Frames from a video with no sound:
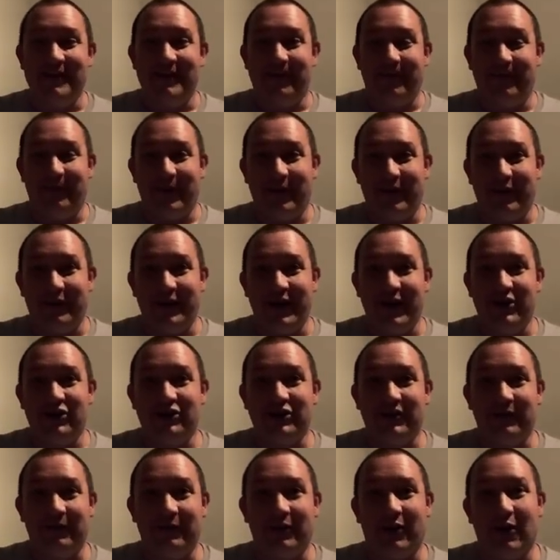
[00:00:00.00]

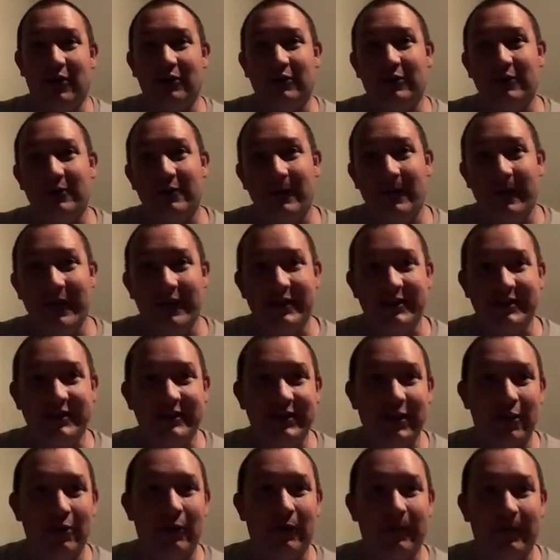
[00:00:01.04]
variation of color and
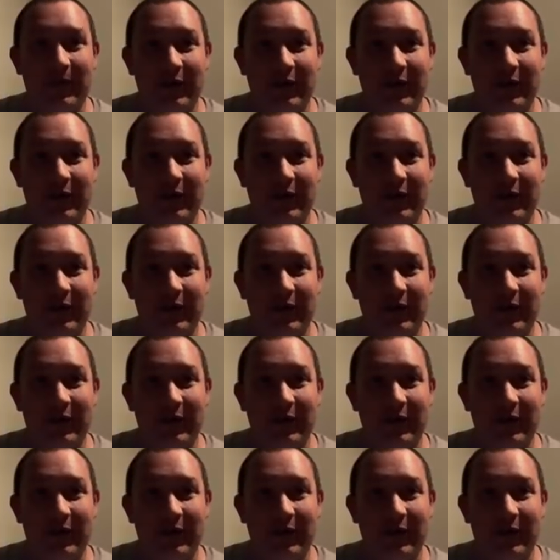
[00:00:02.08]
subtle